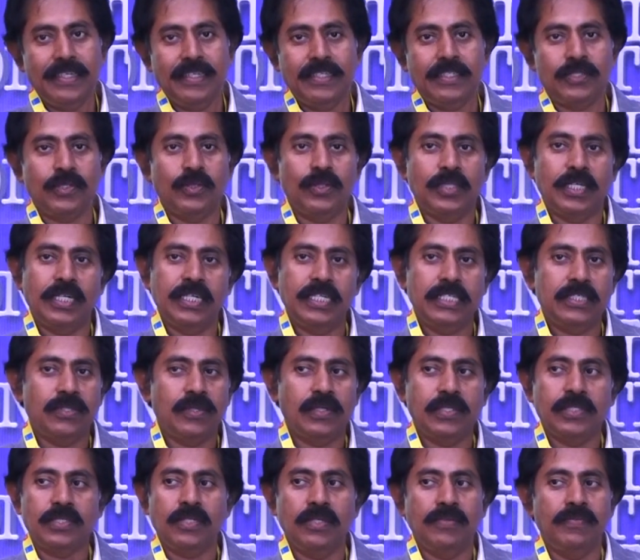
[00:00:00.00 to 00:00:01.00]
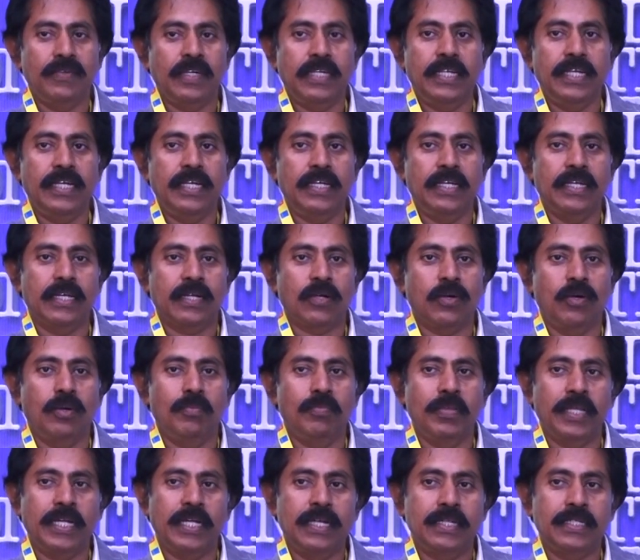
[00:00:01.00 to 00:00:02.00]
So, that is also a very
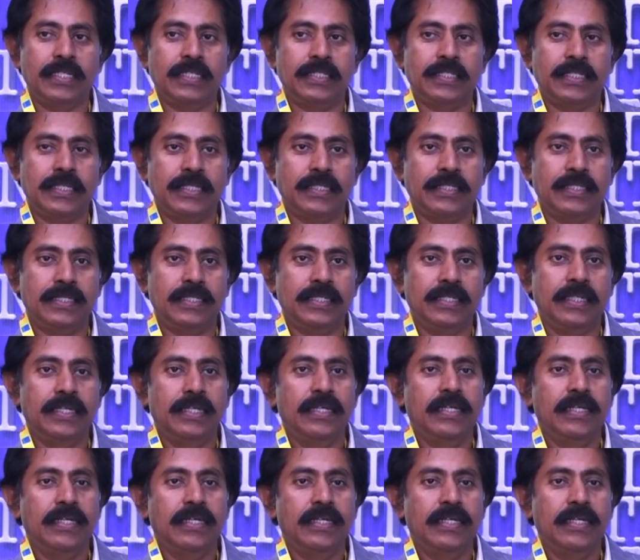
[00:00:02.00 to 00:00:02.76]
complicated structure.